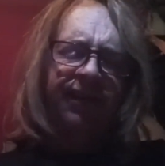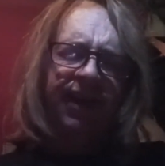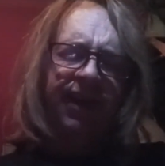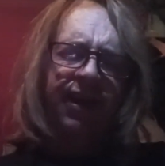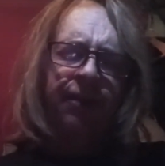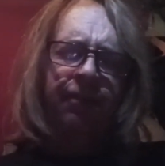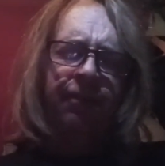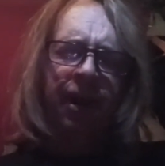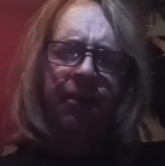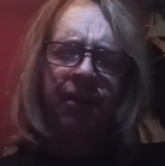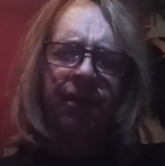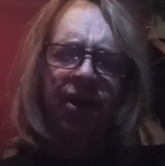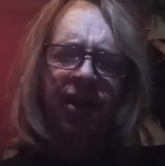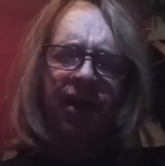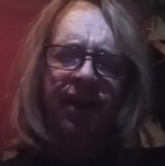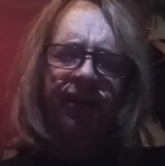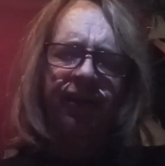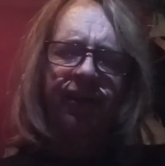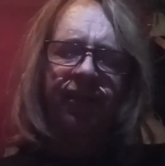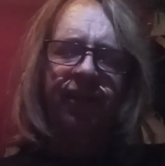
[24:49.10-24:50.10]
my
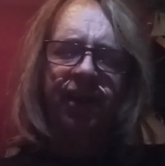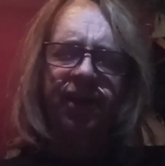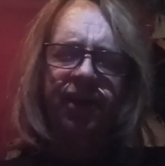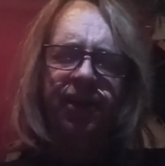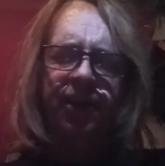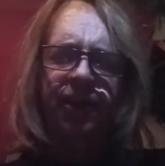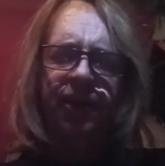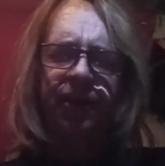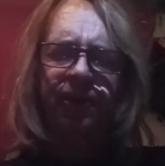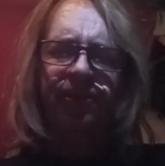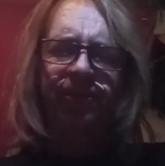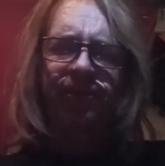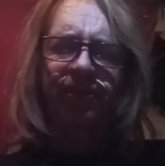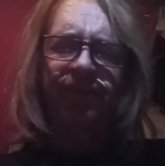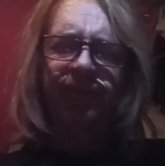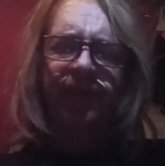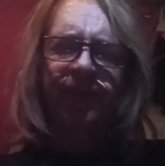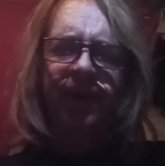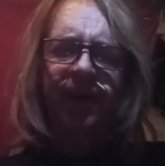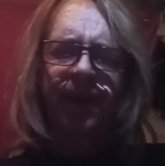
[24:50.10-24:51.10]
mind, said Hugh,
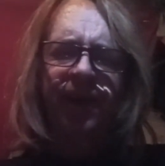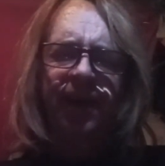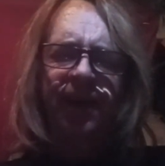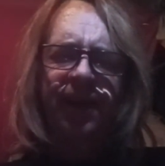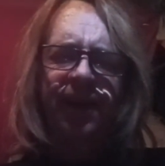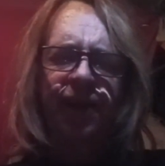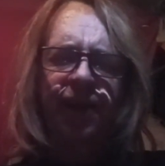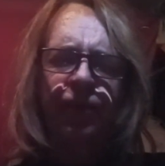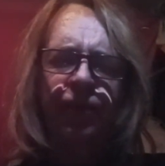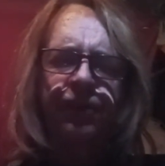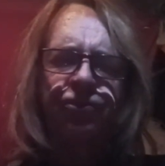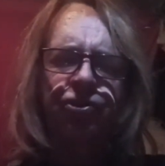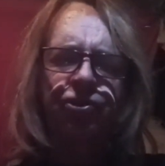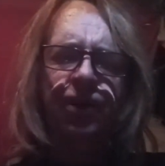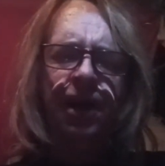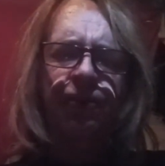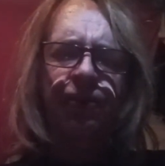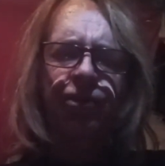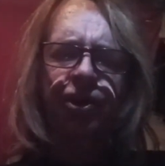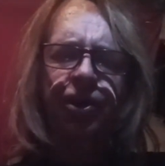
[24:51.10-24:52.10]
that we've
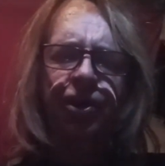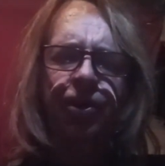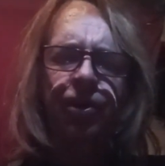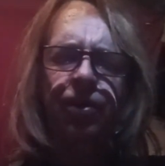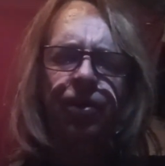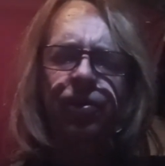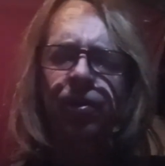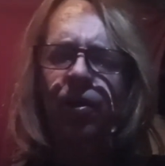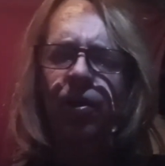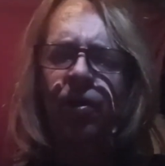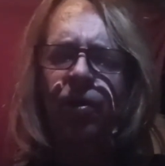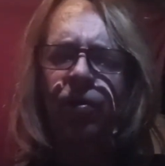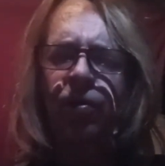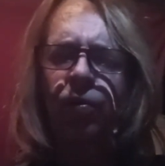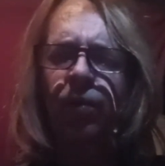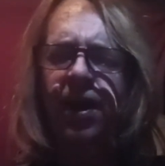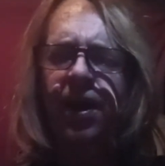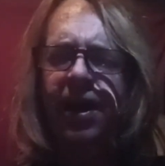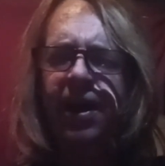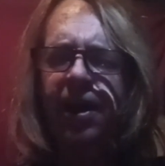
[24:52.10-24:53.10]
traveled a good long
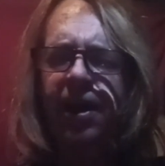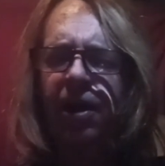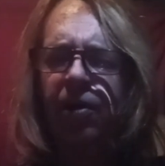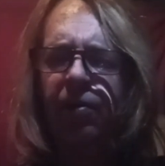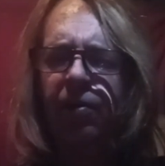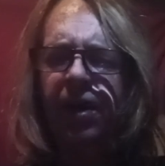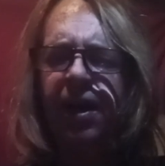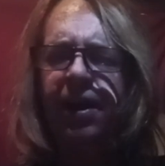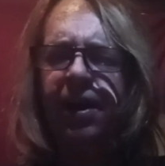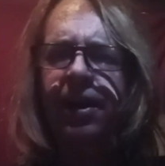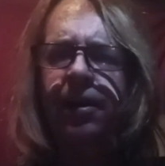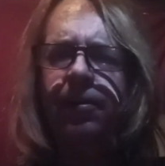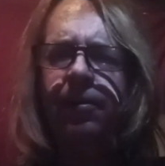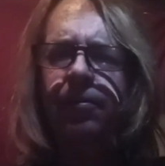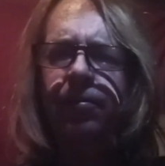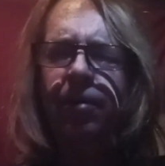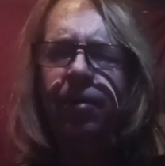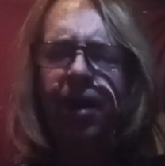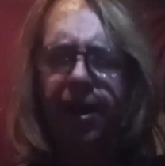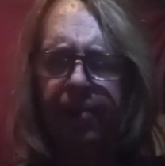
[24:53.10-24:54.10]
way already,
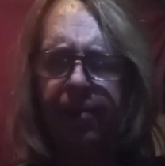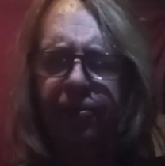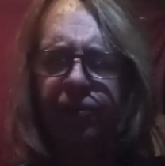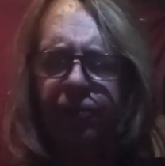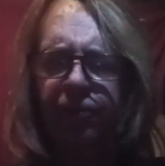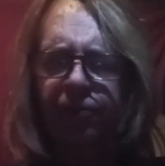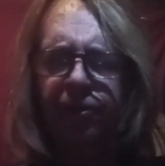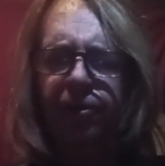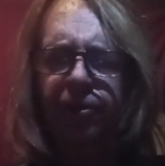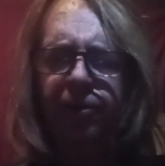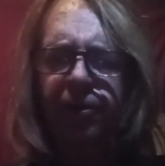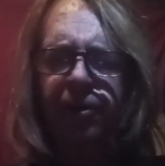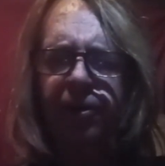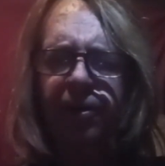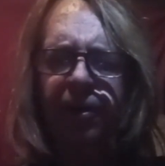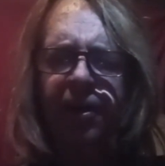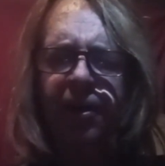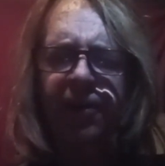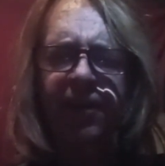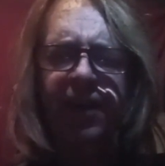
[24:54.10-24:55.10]
perhaps further
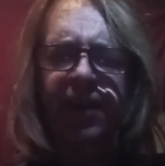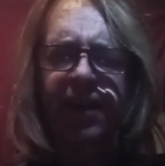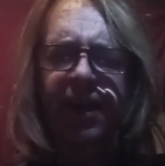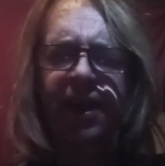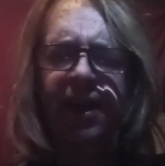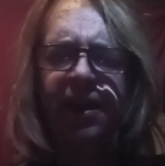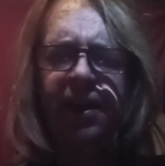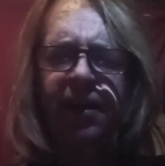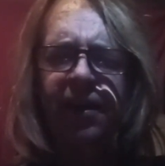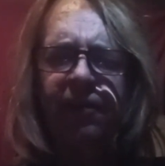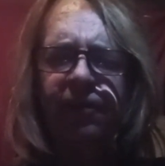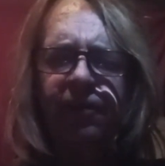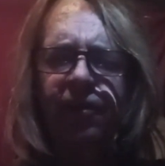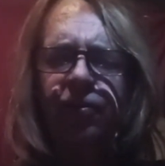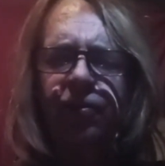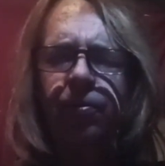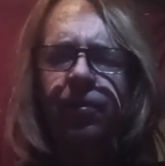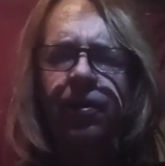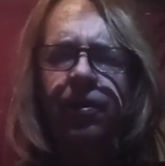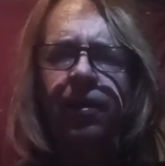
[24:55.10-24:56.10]
than any of us
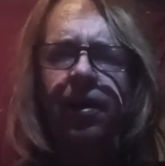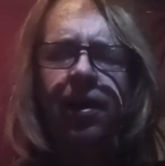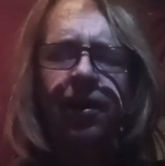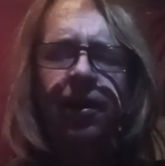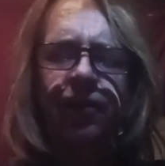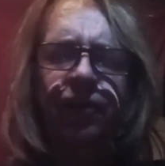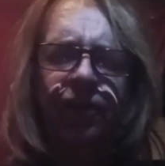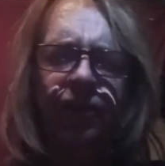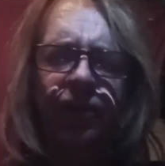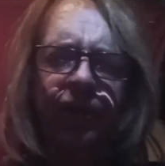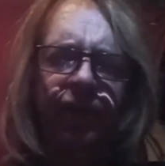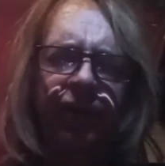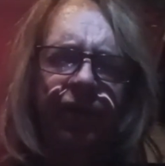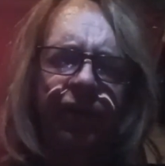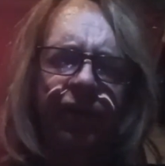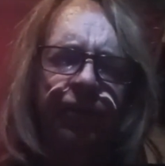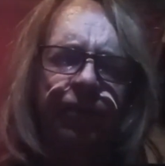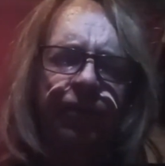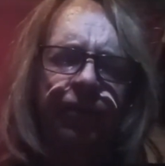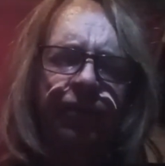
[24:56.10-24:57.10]
realize.
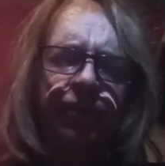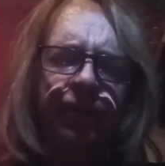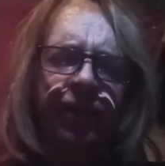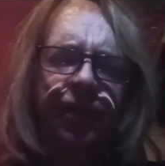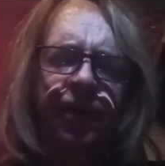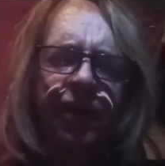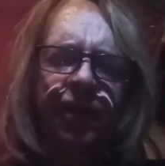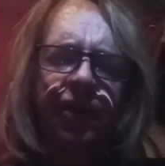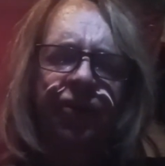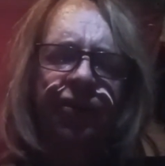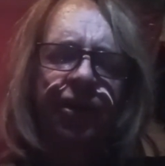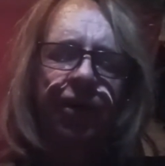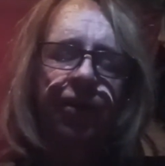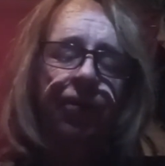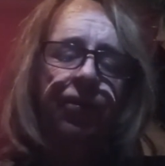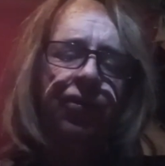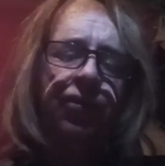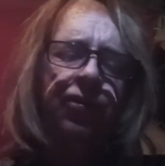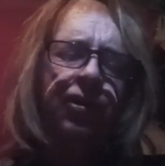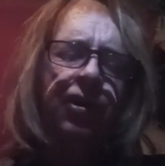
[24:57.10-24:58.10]

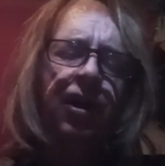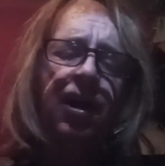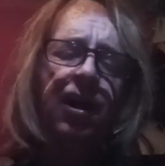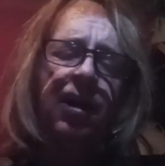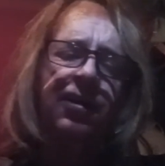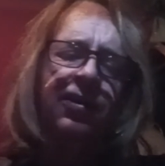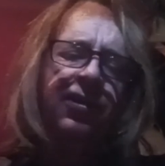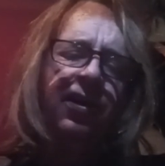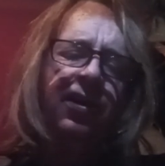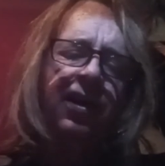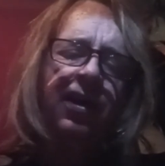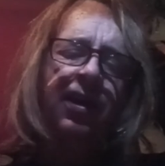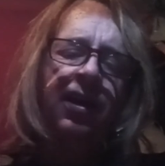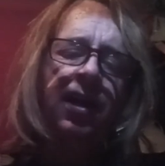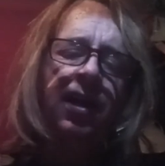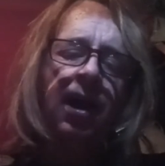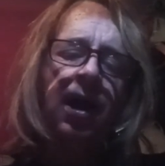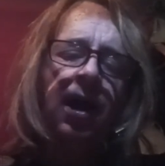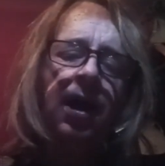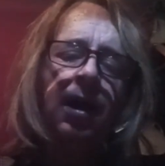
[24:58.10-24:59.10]
Jokes cocked an
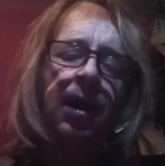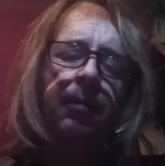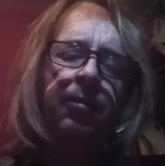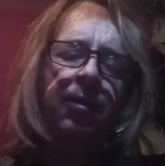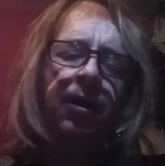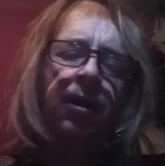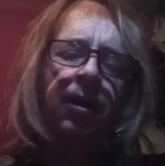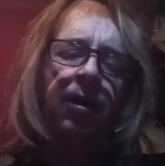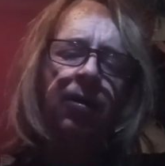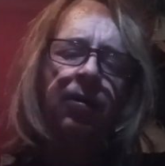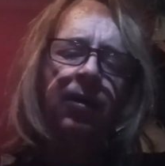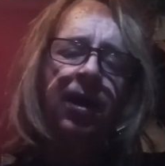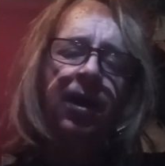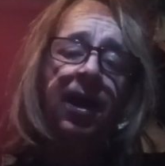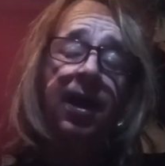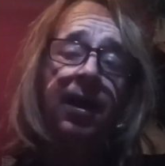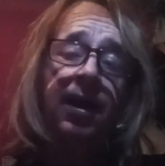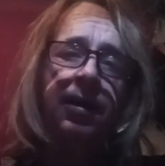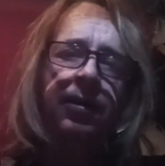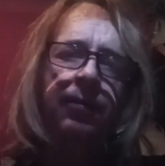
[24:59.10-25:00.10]
eyebrow
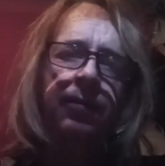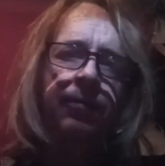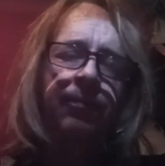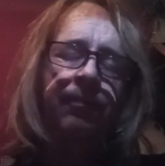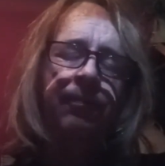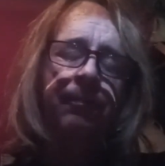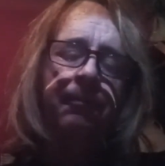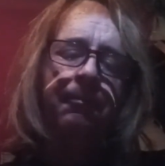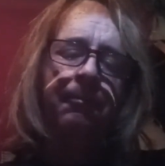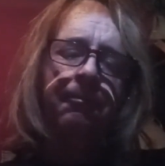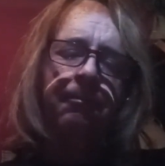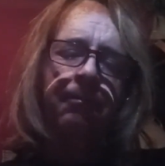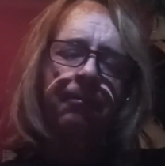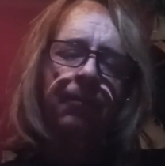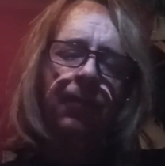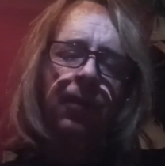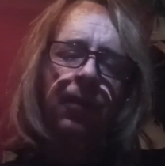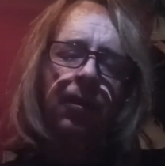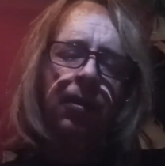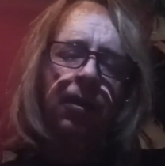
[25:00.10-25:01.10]
at him.
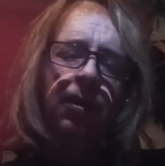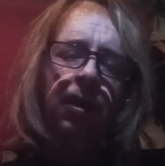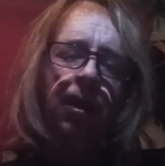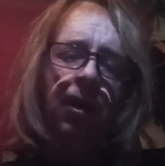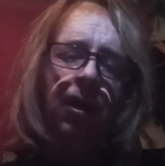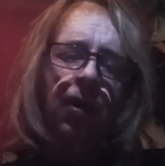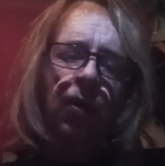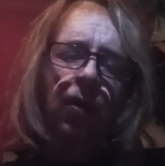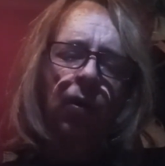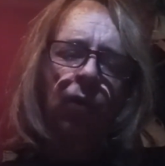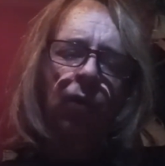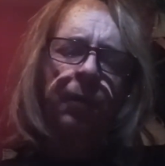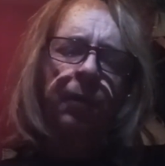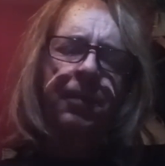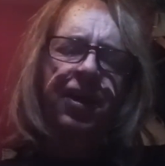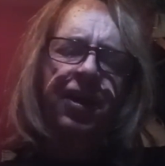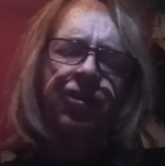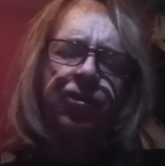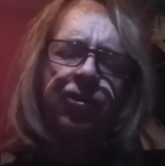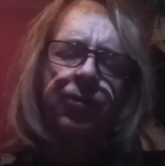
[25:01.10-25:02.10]
What
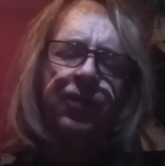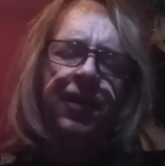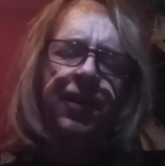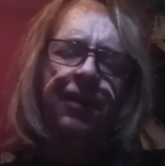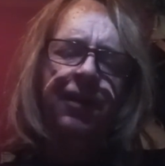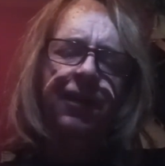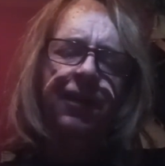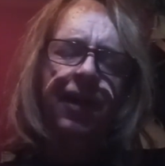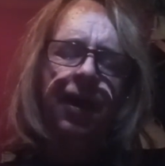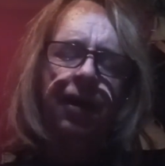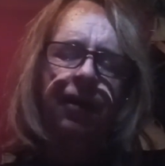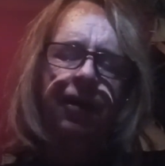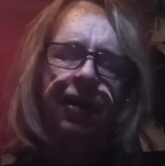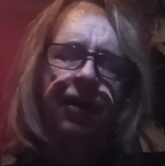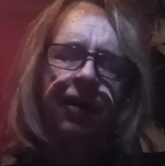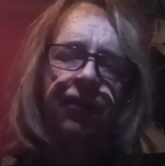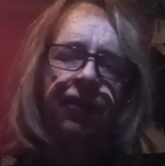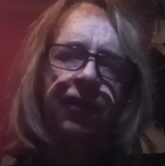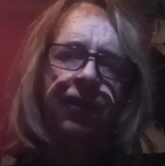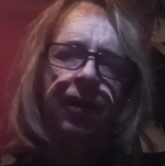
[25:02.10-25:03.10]
makes you think that? He
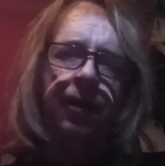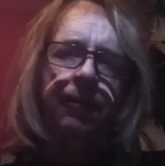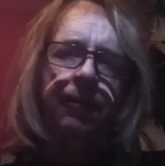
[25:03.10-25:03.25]
said.